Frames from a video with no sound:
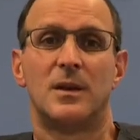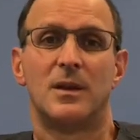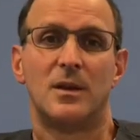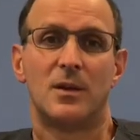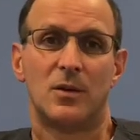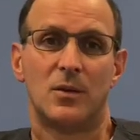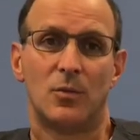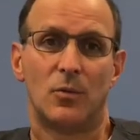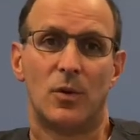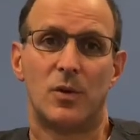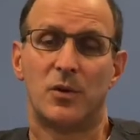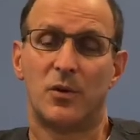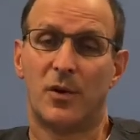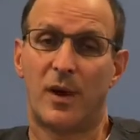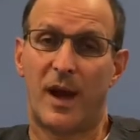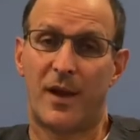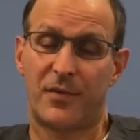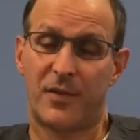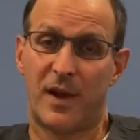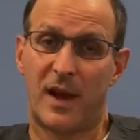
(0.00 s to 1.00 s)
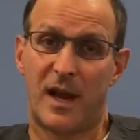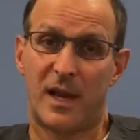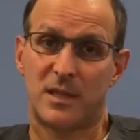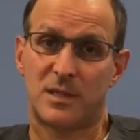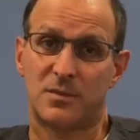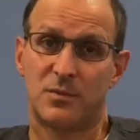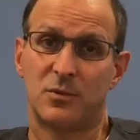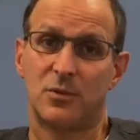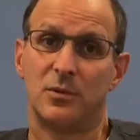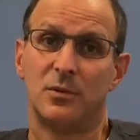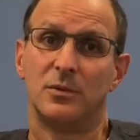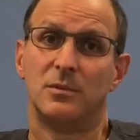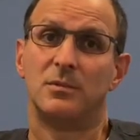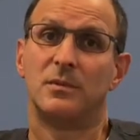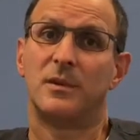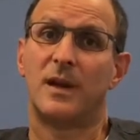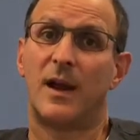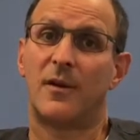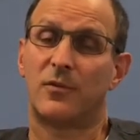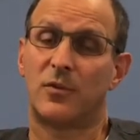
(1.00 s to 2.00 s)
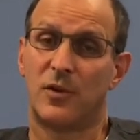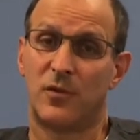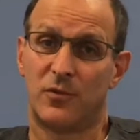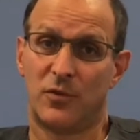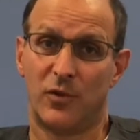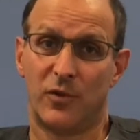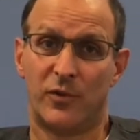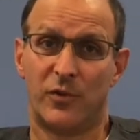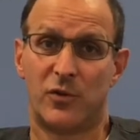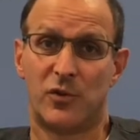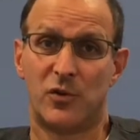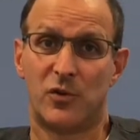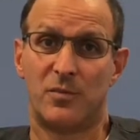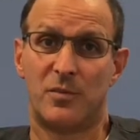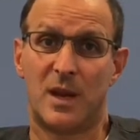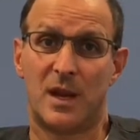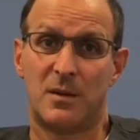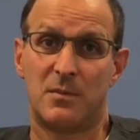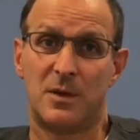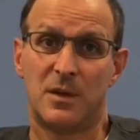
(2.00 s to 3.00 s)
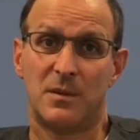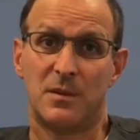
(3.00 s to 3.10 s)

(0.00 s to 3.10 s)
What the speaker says: When you're at the hospital after you've delivered your baby,